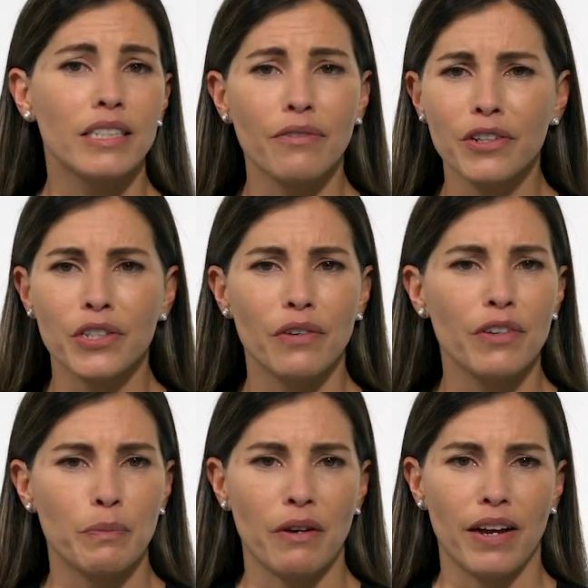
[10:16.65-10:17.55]
different
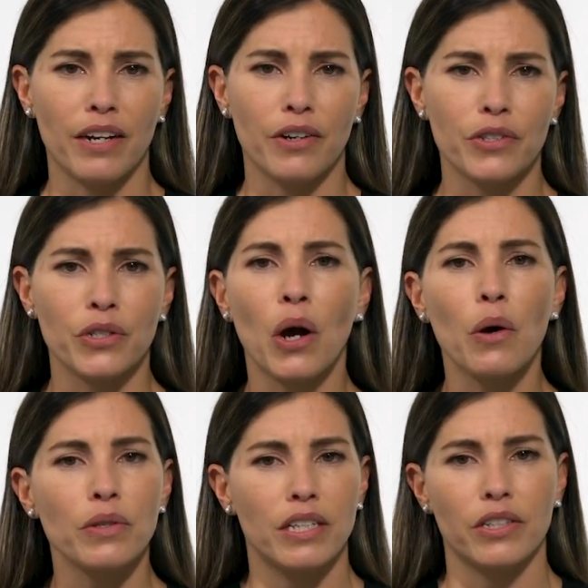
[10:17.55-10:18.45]
service providers to
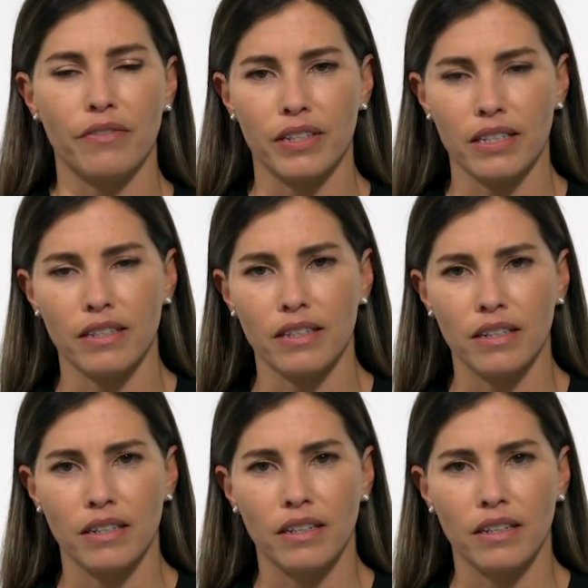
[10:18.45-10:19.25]
host these services.